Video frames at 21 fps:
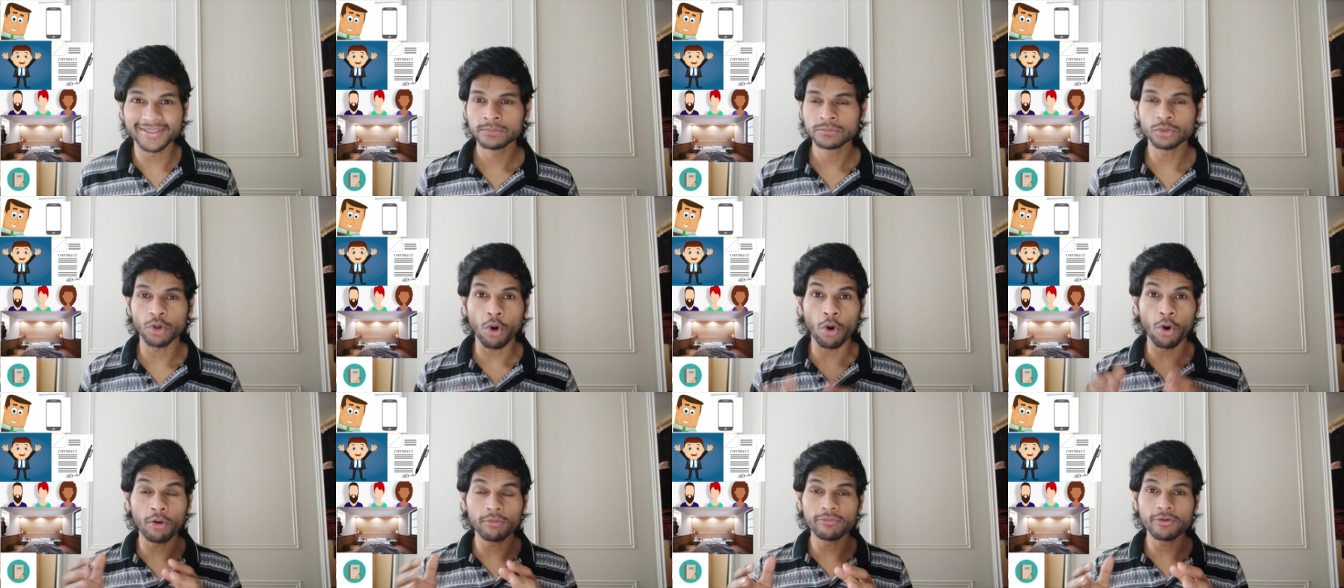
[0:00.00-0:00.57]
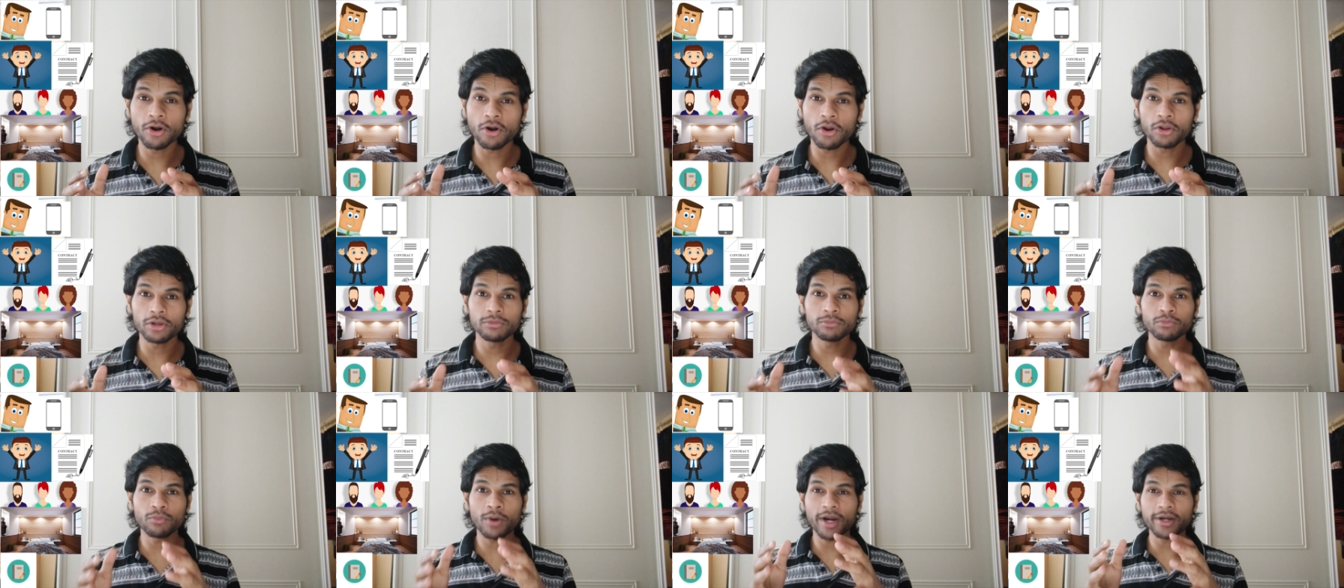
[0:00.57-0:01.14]
So
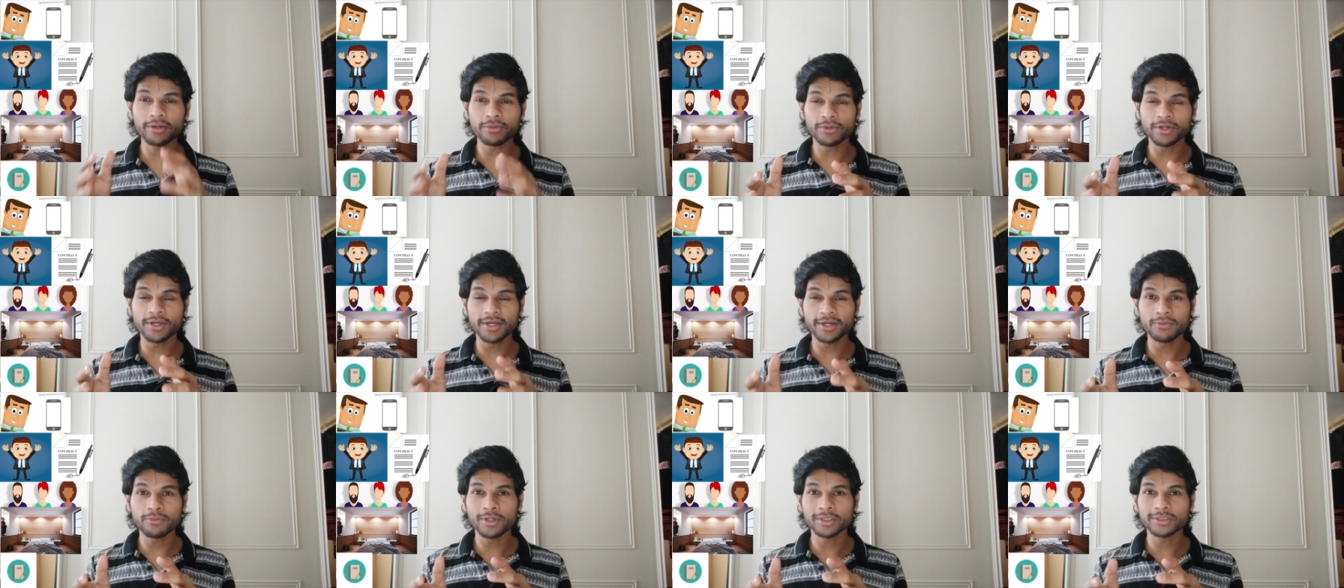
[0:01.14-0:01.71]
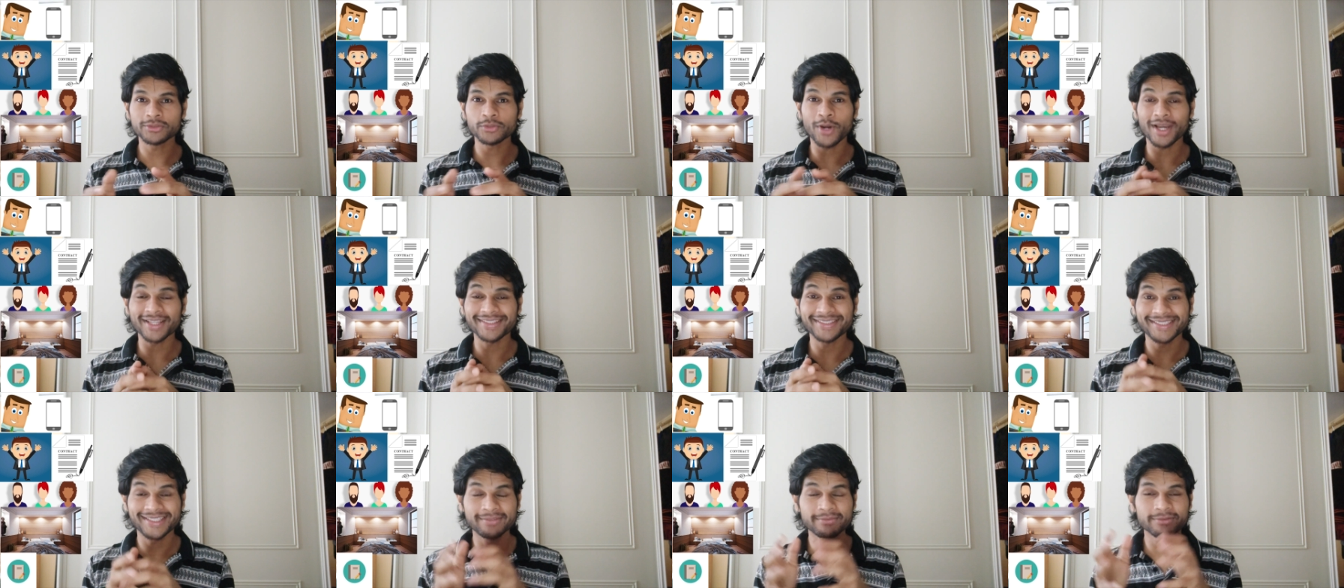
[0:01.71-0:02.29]
overall, what you did was you
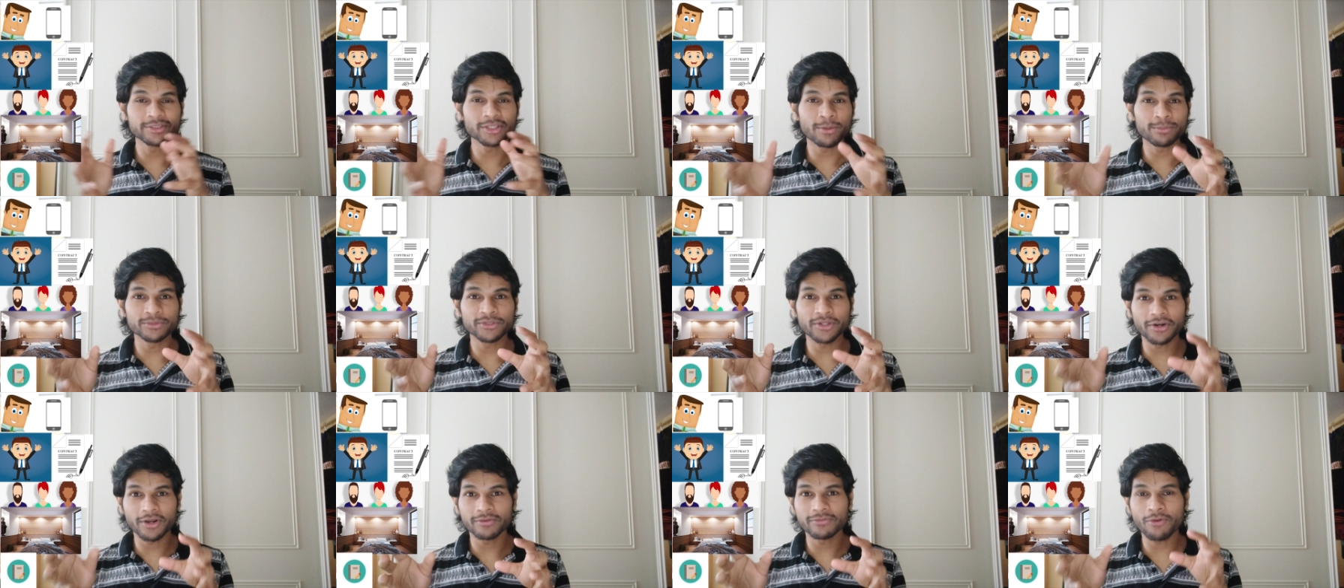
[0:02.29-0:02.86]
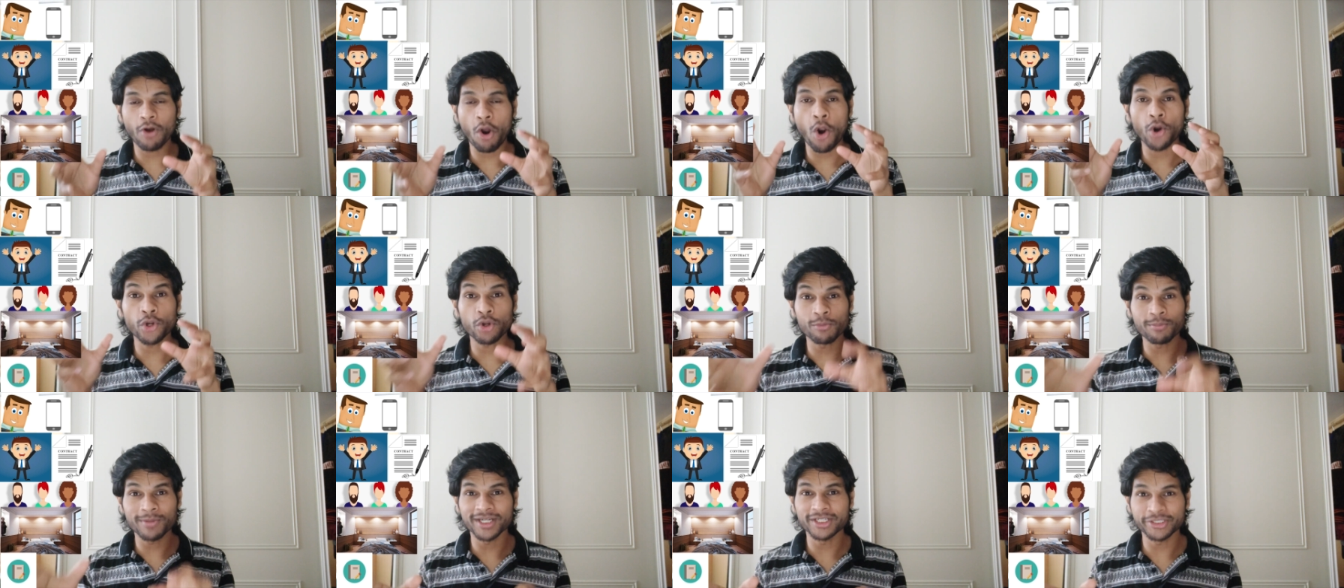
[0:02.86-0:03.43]
achieved some sort of
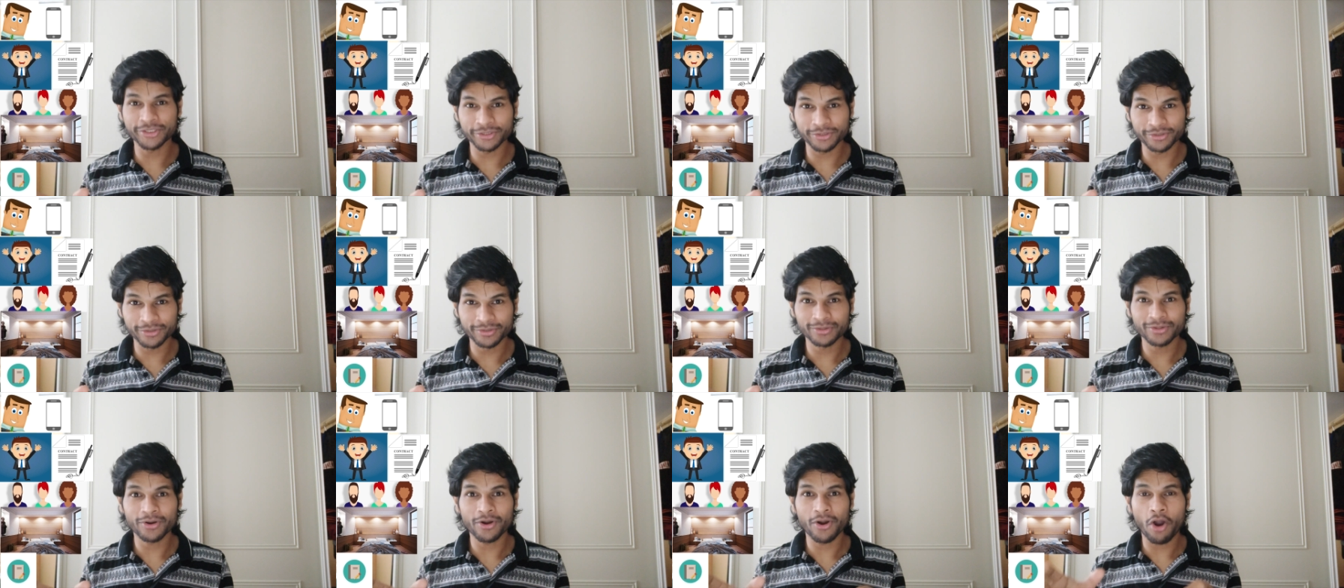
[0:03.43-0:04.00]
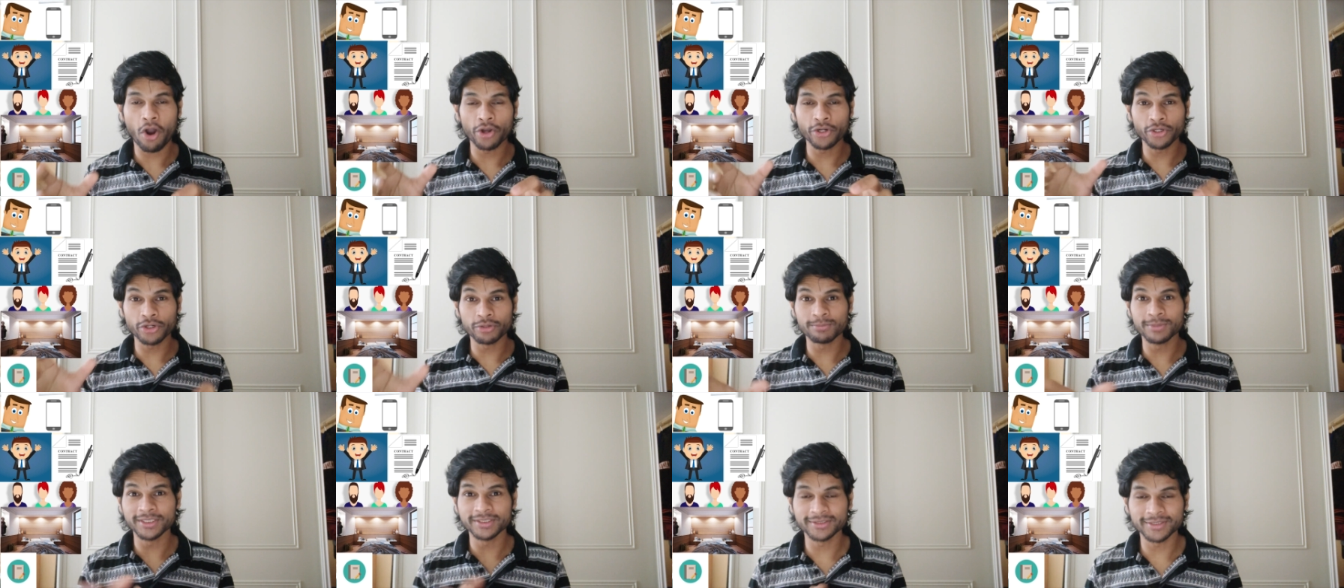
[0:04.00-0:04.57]
automation on
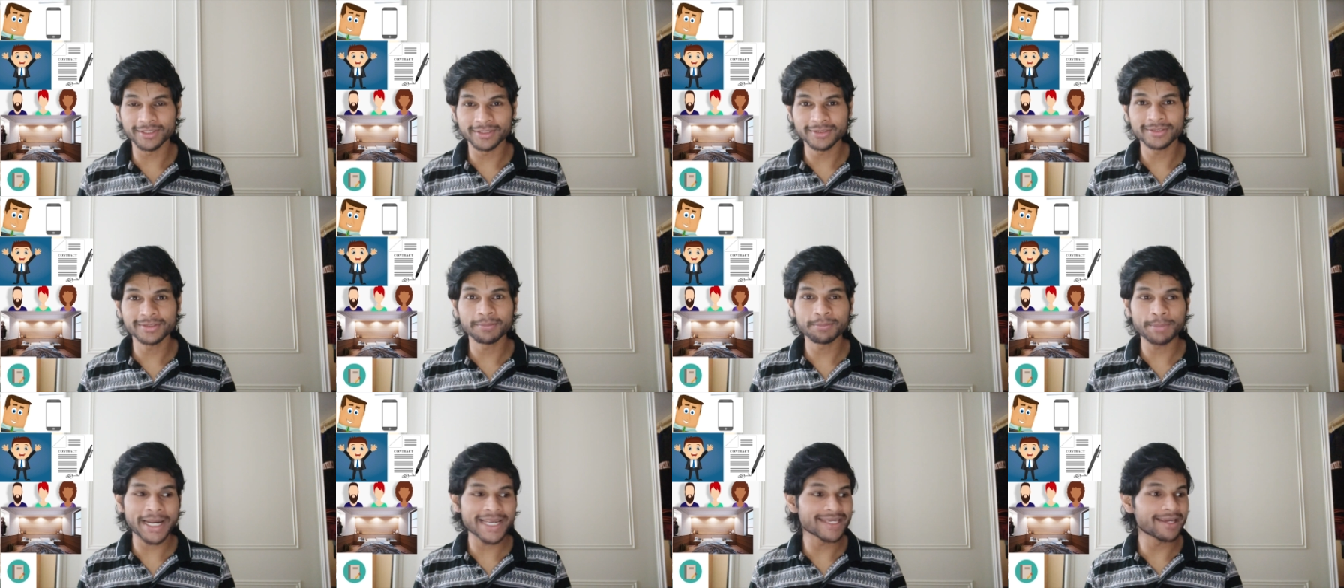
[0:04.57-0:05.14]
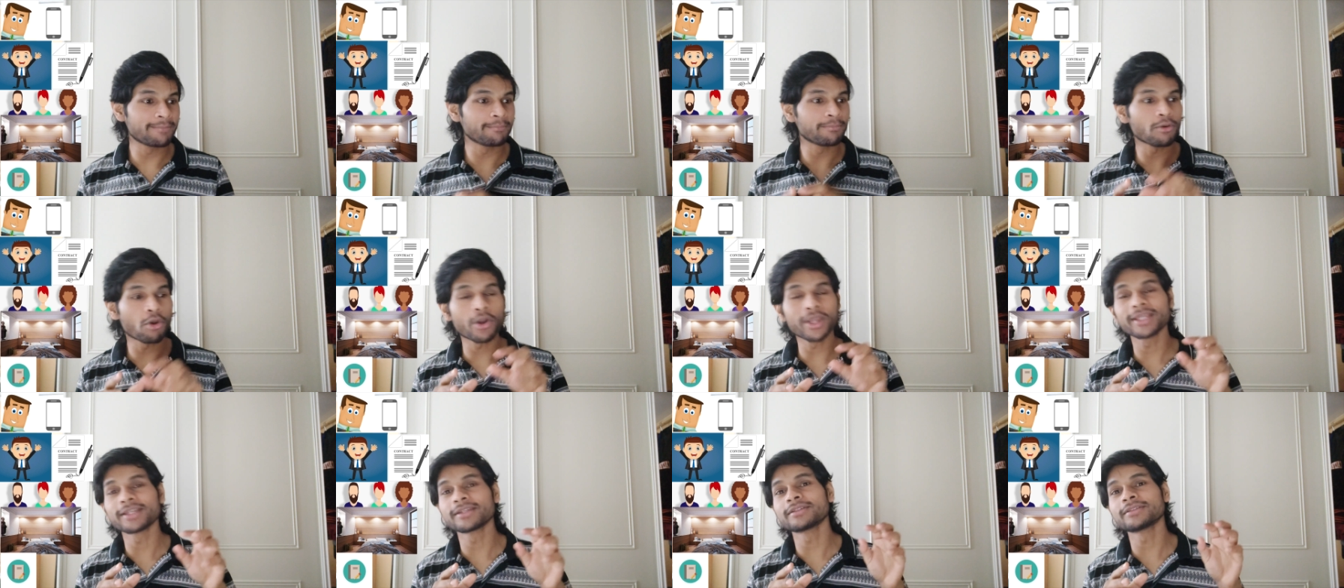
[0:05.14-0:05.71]
your business by
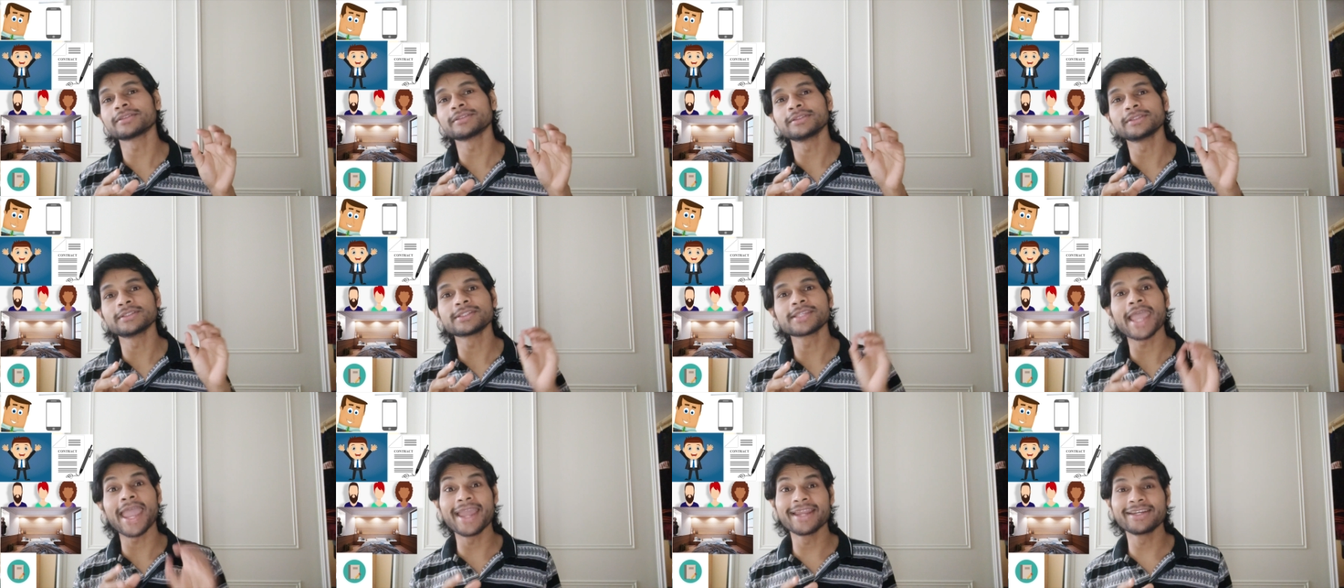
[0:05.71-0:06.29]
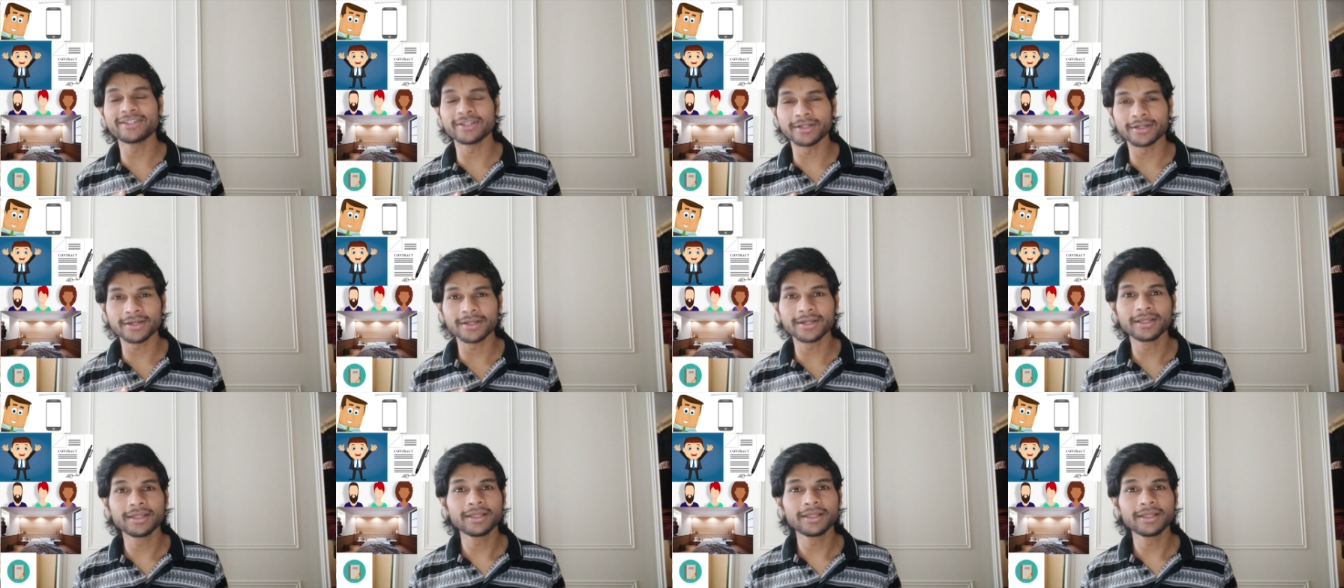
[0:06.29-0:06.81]
employing this agent